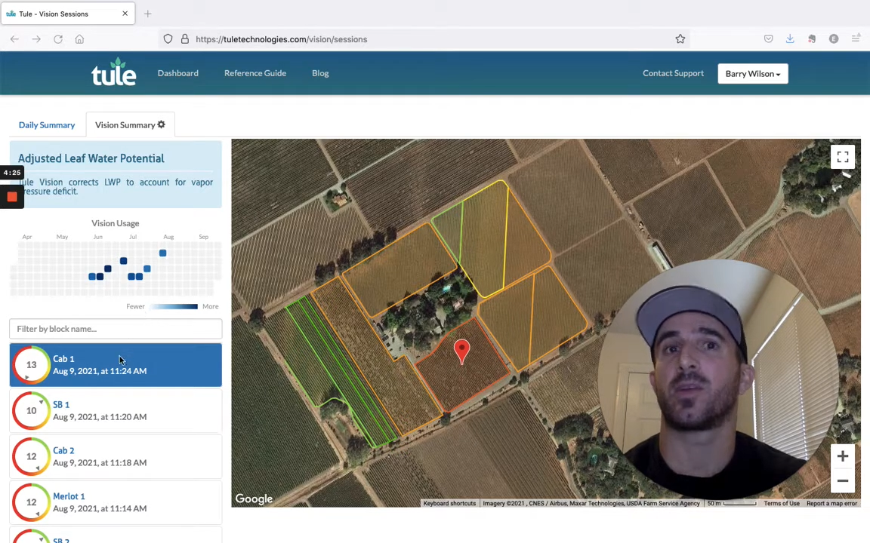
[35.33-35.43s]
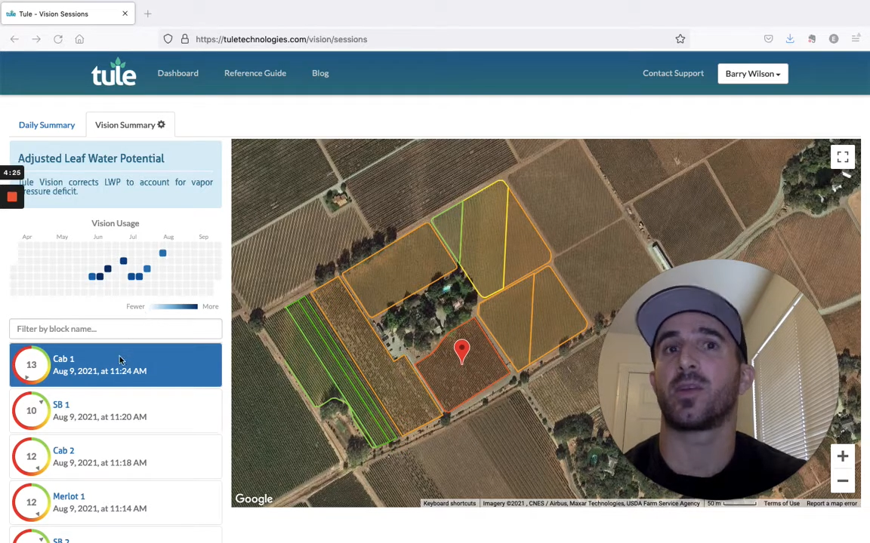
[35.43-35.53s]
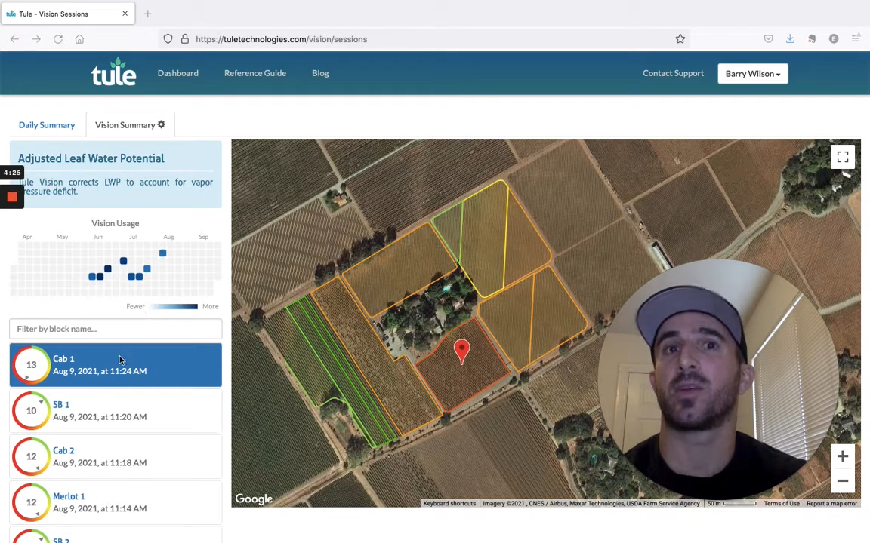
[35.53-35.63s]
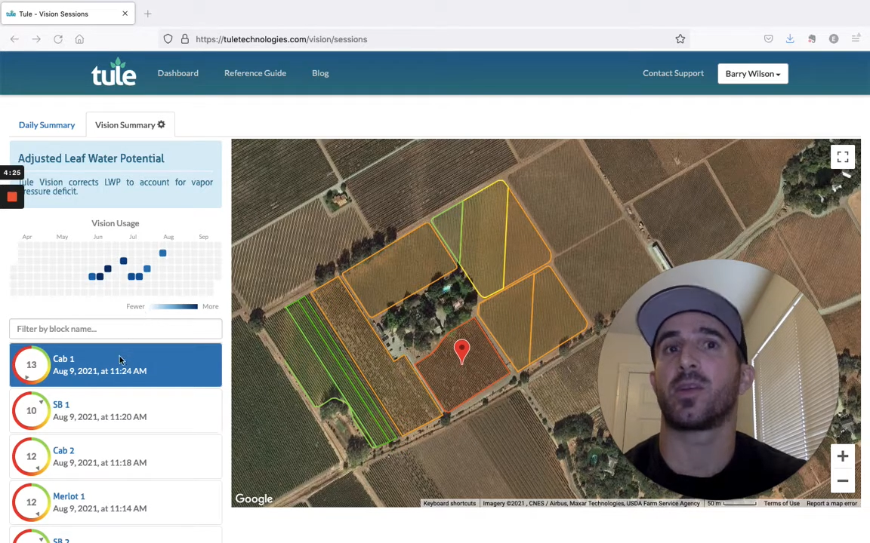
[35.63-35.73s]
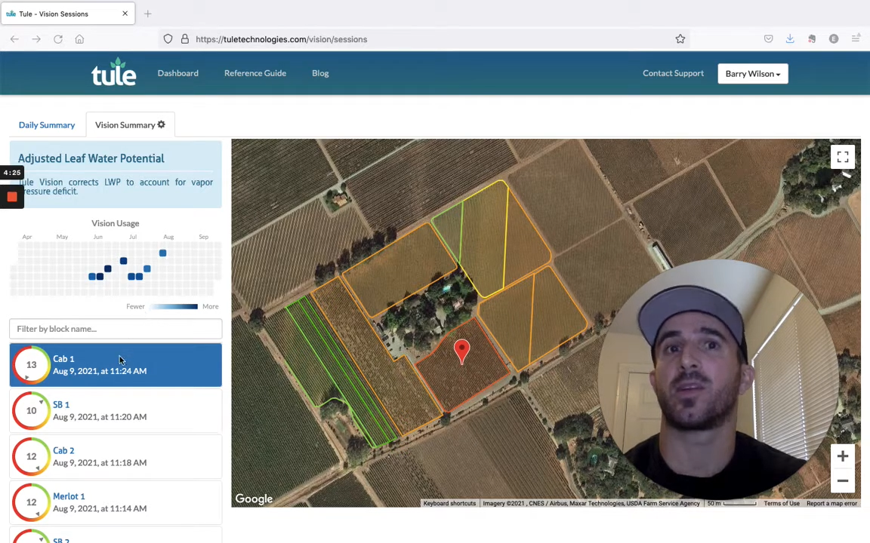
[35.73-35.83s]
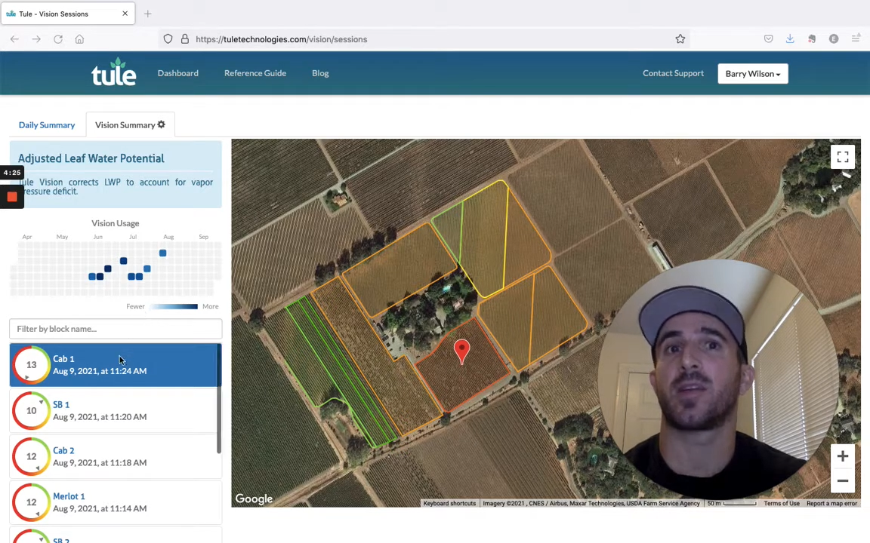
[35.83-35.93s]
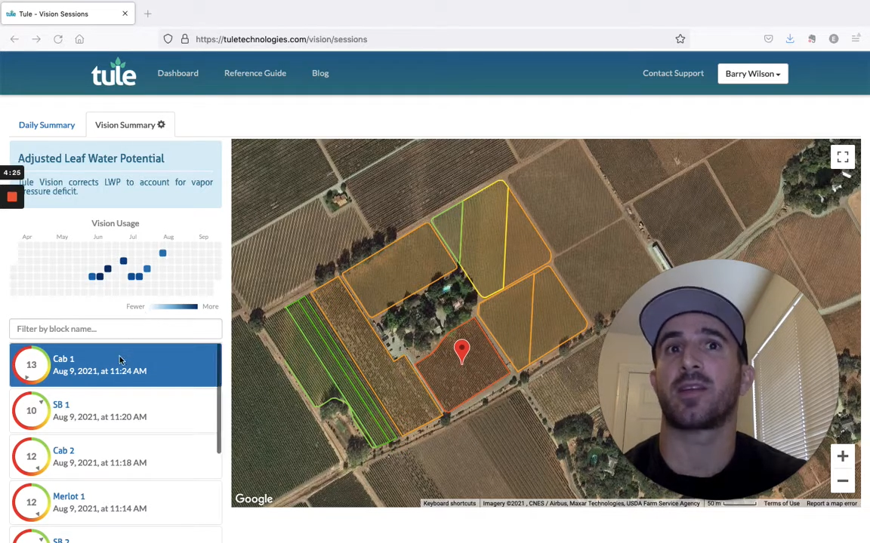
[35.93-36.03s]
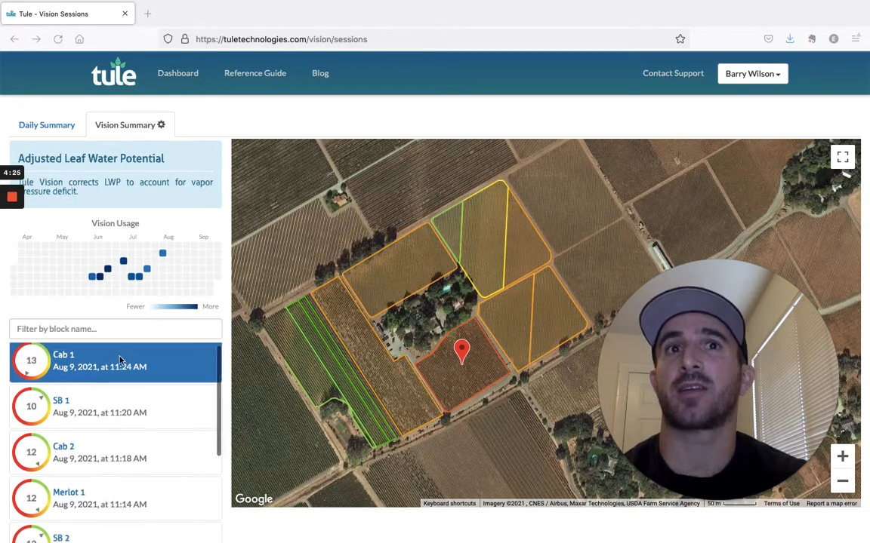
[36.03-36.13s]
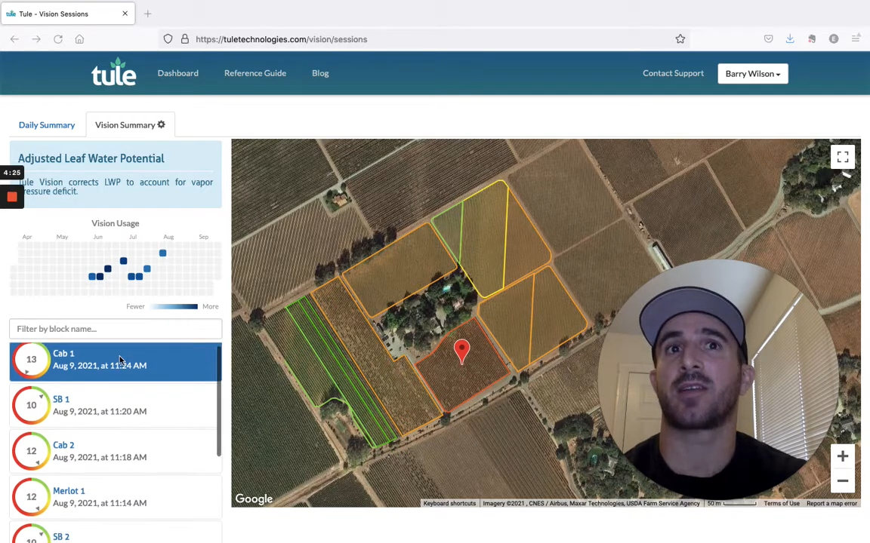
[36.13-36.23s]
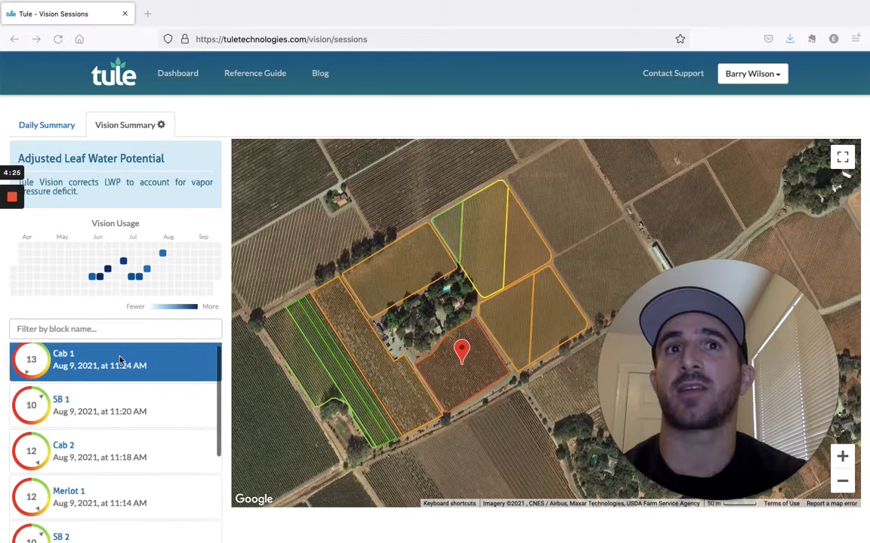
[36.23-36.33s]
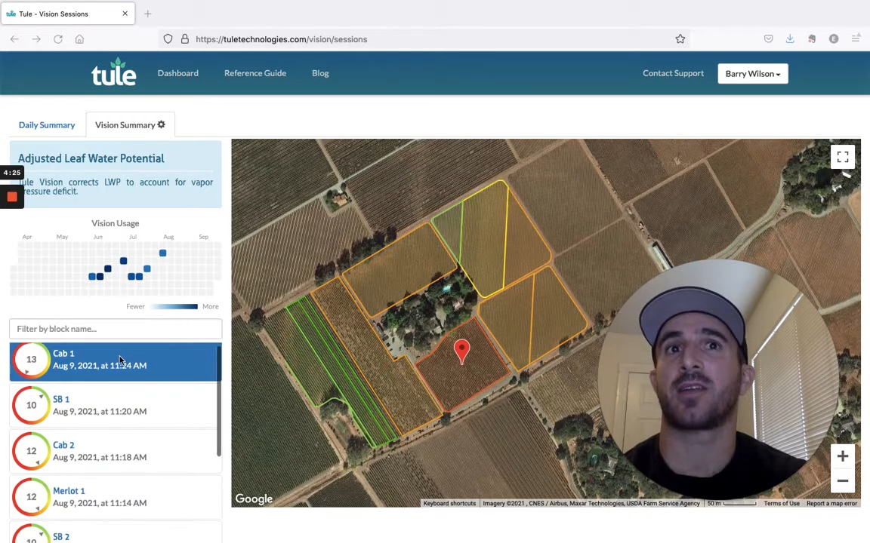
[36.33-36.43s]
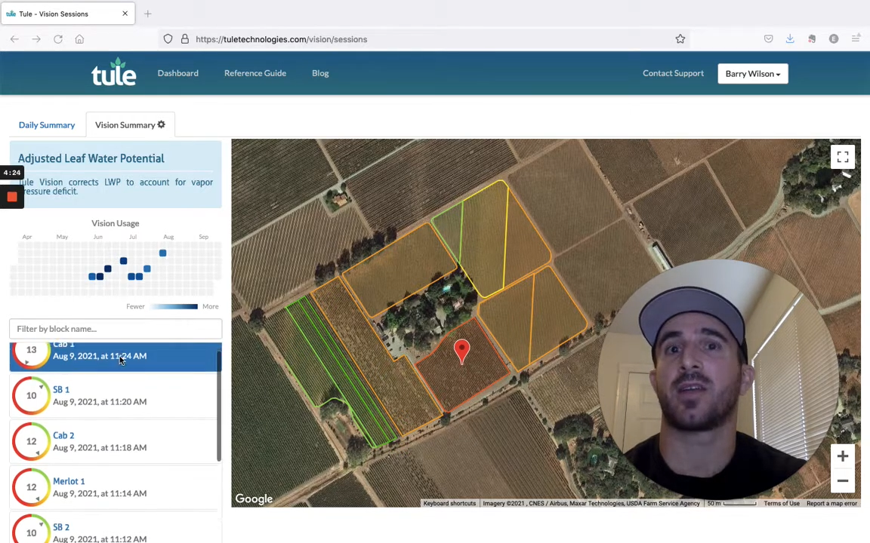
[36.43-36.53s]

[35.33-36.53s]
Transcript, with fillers: recent activity.